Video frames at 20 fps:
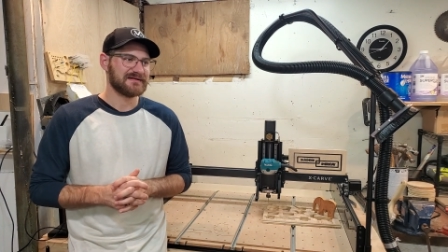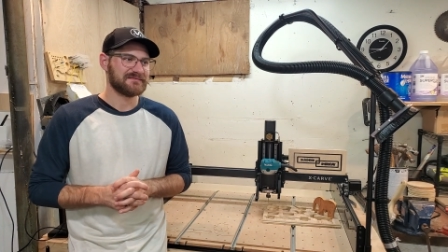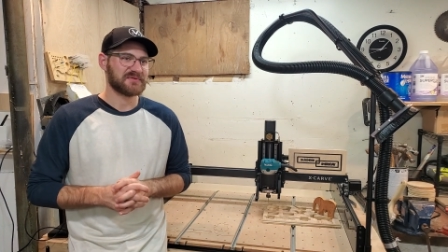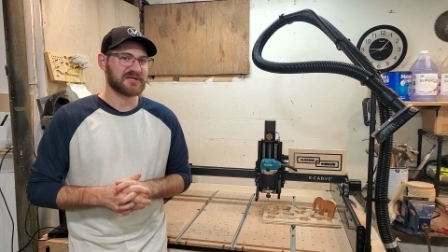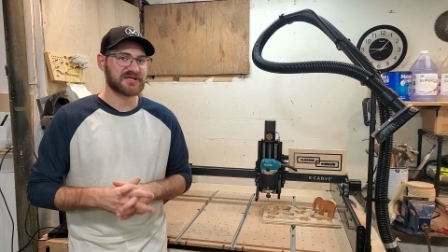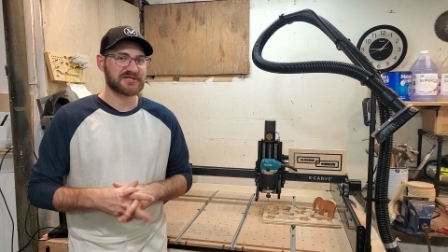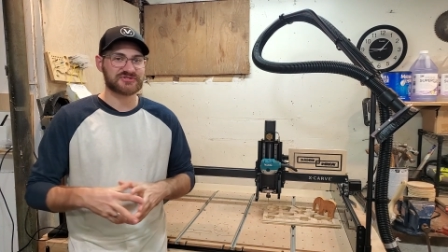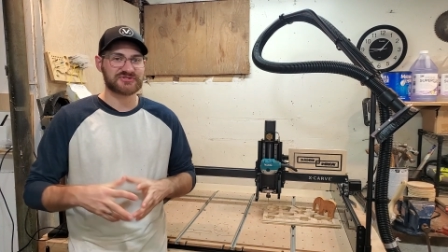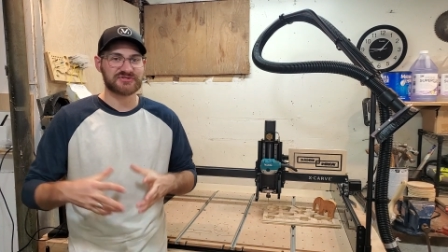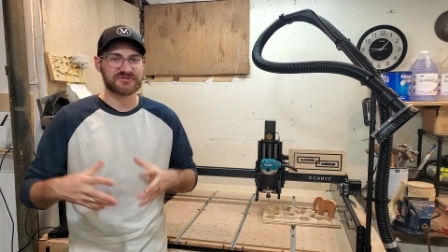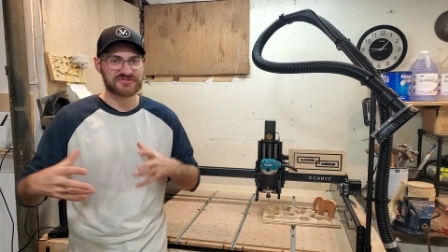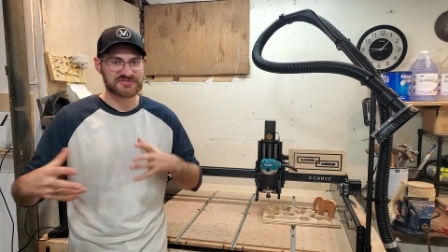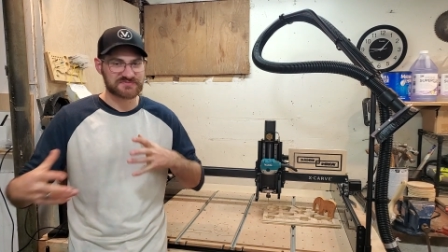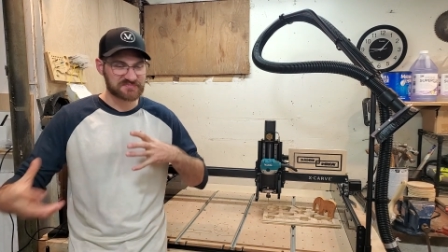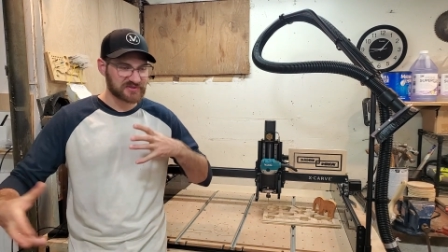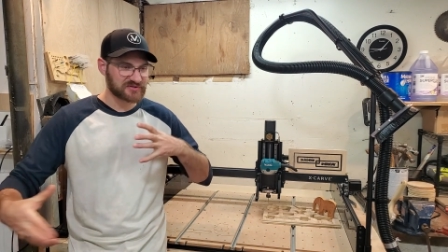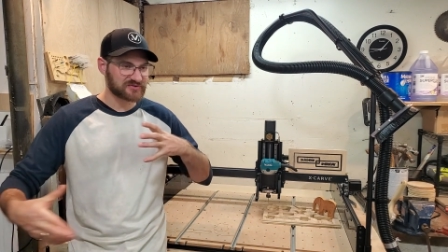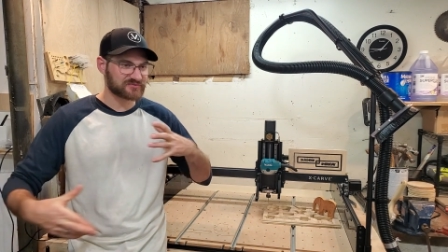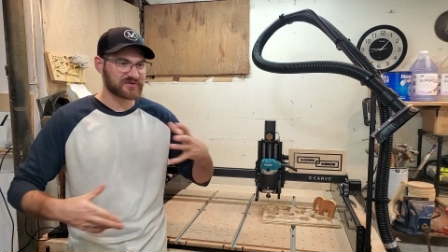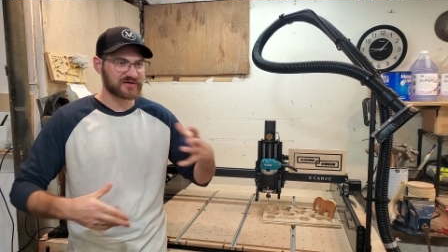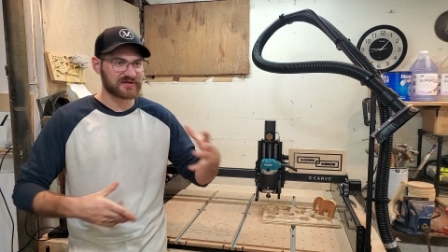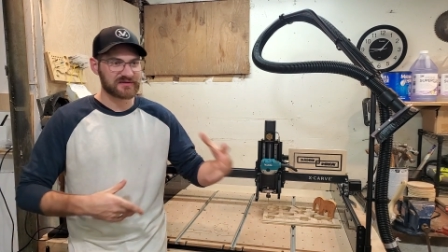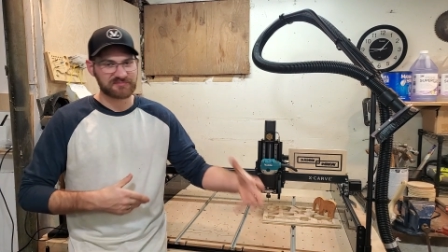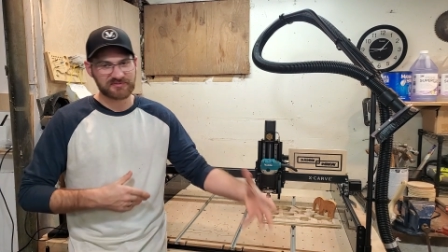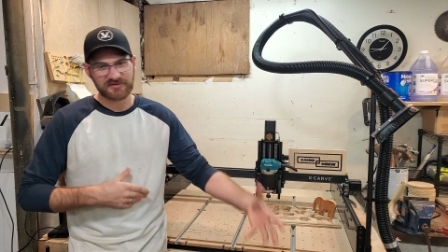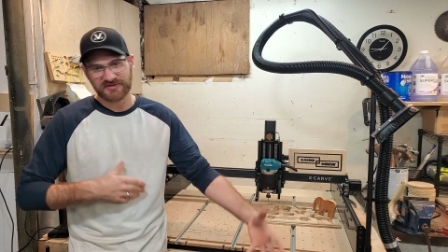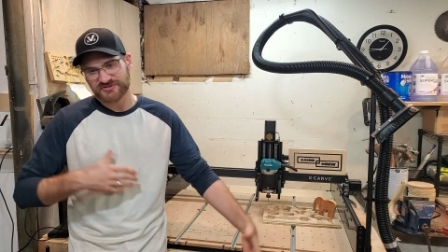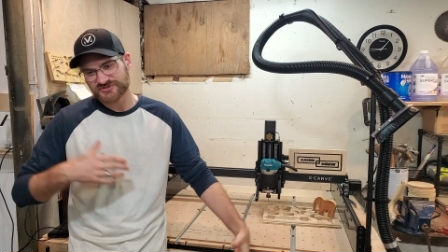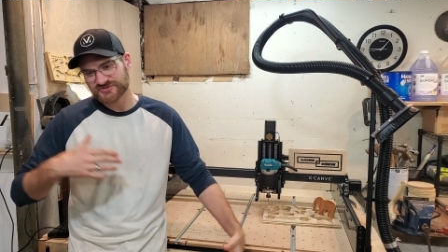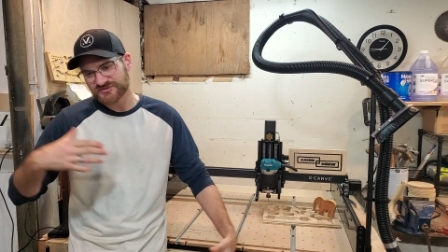making sure your spindle rate,
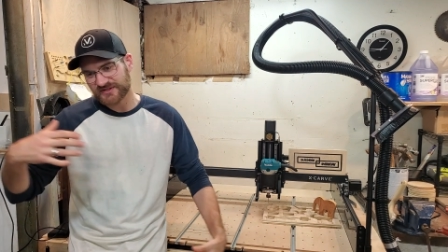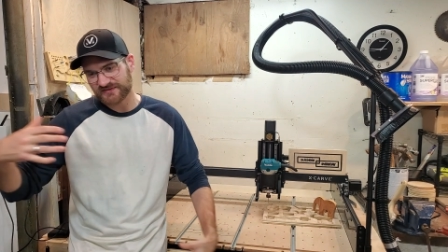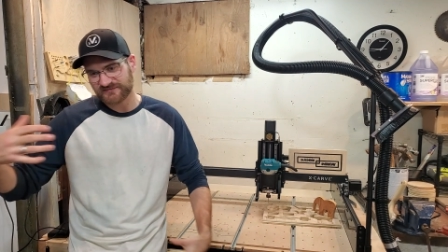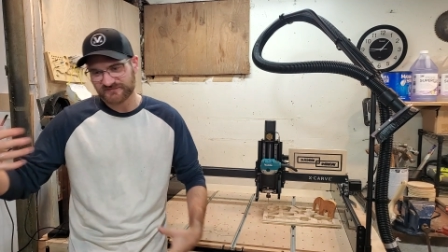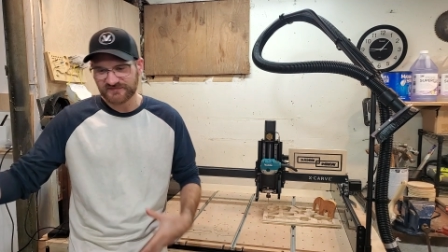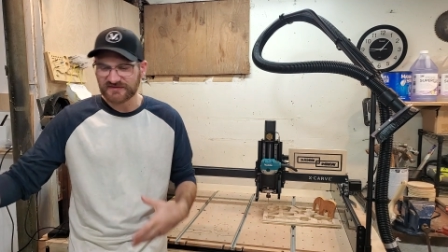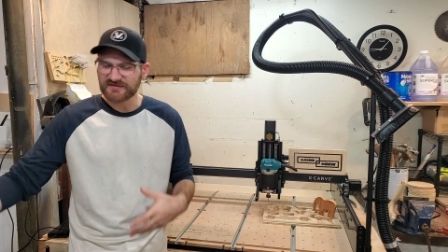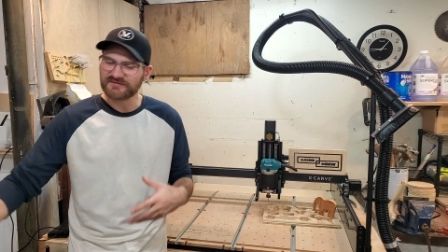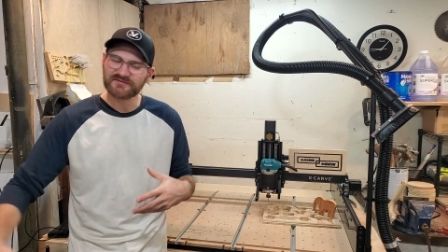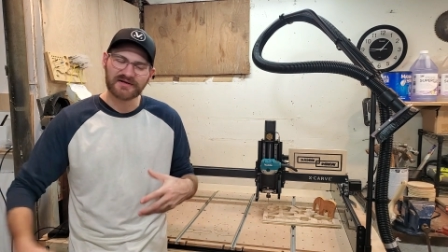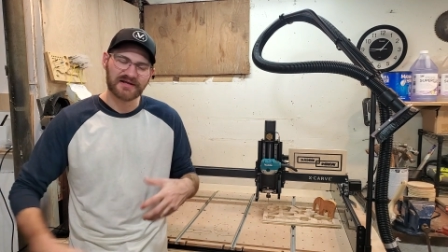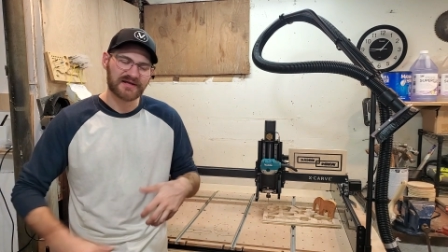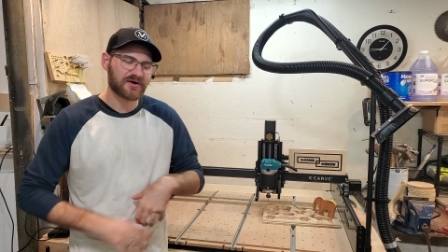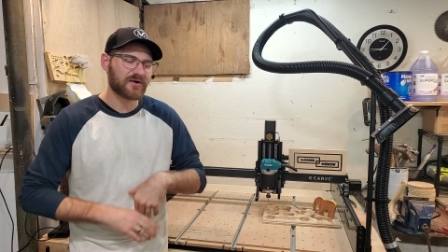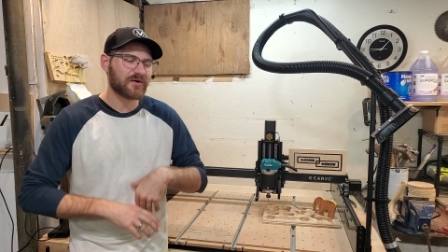plunge rate, feed rate,